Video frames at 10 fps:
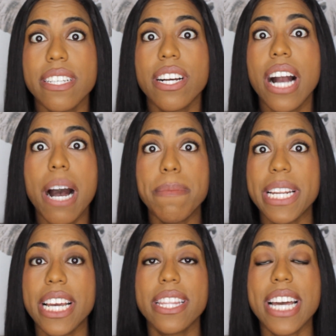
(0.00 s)

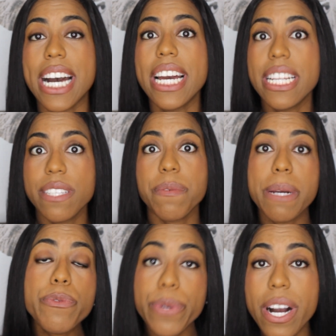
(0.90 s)
accommodate that, and the
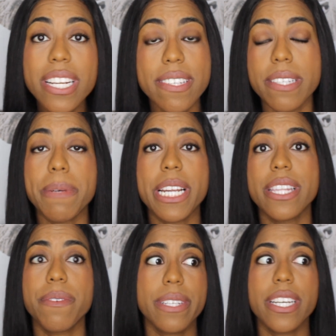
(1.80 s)
reps were honest about
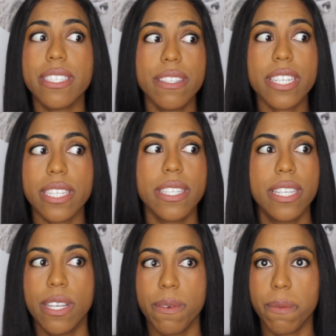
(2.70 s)
it. They were like, look,
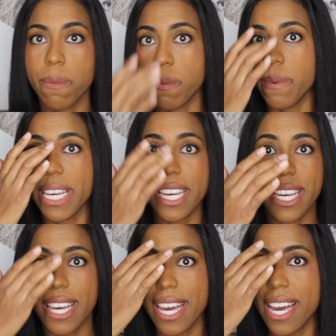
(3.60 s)

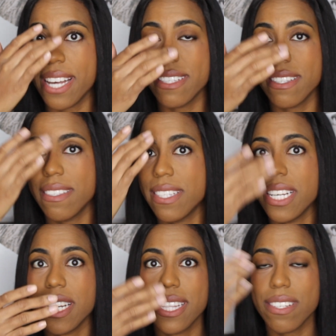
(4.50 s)
we can't
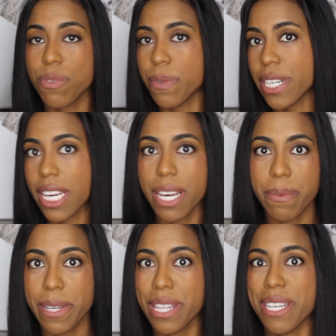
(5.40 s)
see this working
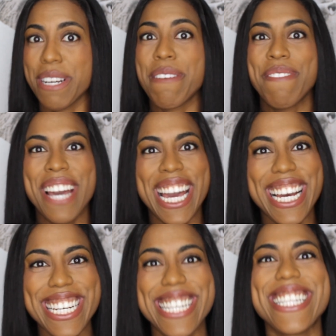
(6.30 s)
with your
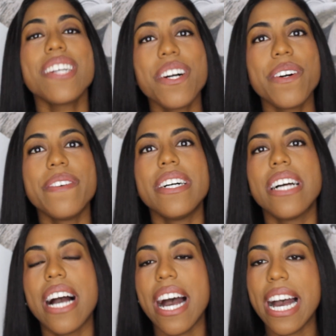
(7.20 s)
face. So
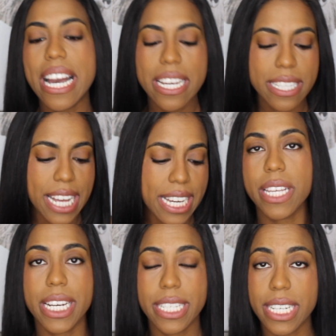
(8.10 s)
I like
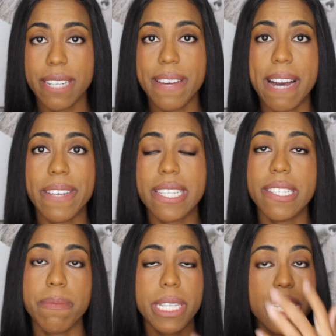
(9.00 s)
the idea of having
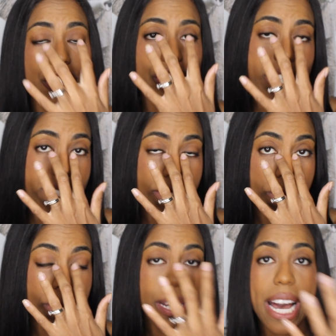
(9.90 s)
something
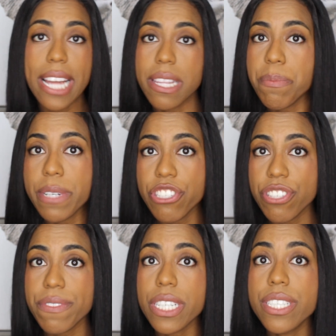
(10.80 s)
adjustable at the bridge
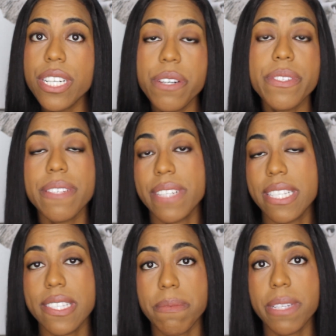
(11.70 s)
of your nose if
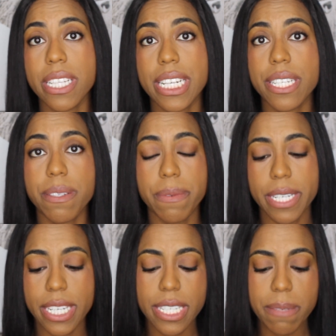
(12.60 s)
that's something that you're
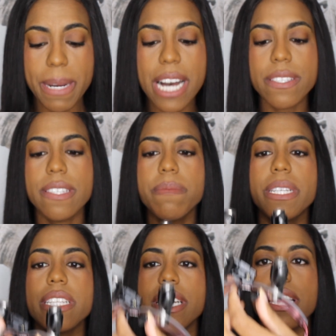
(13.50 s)
worried about, something like